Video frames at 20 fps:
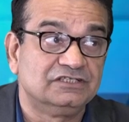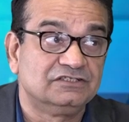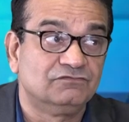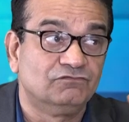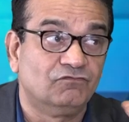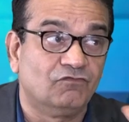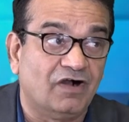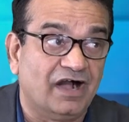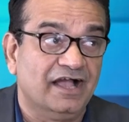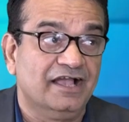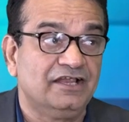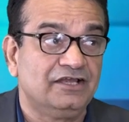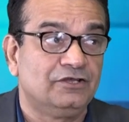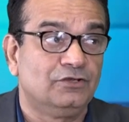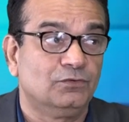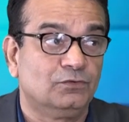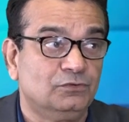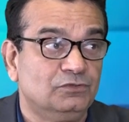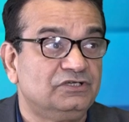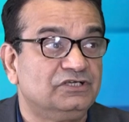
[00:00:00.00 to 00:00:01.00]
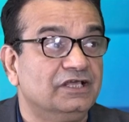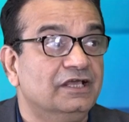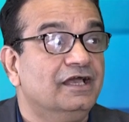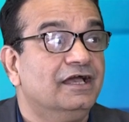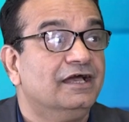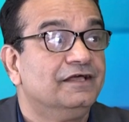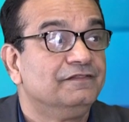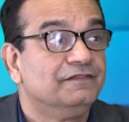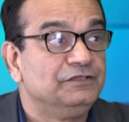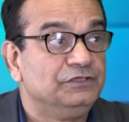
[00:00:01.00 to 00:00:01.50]
is, why don't
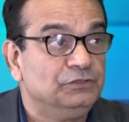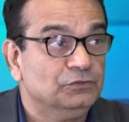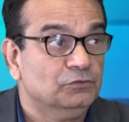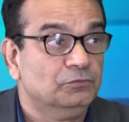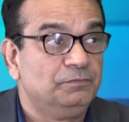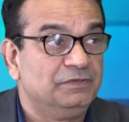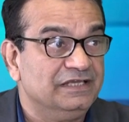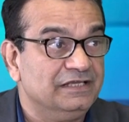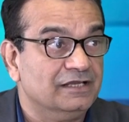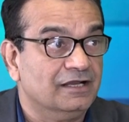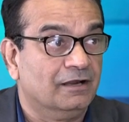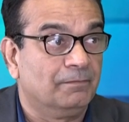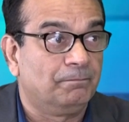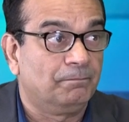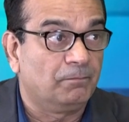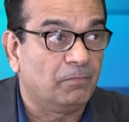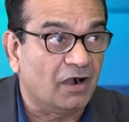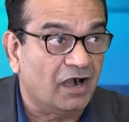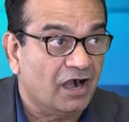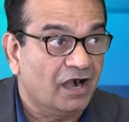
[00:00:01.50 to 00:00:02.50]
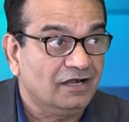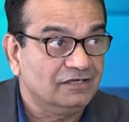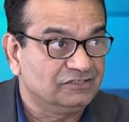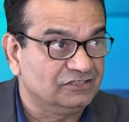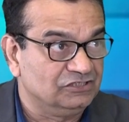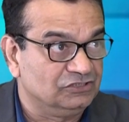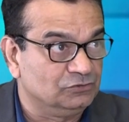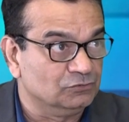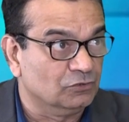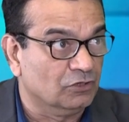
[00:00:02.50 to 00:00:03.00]
you be a
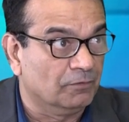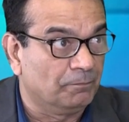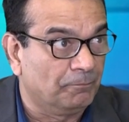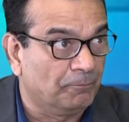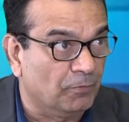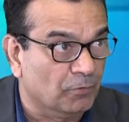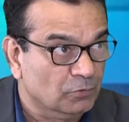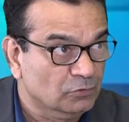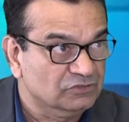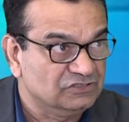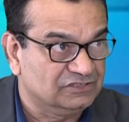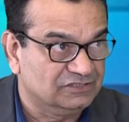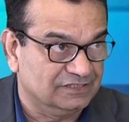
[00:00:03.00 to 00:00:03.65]
party to oppose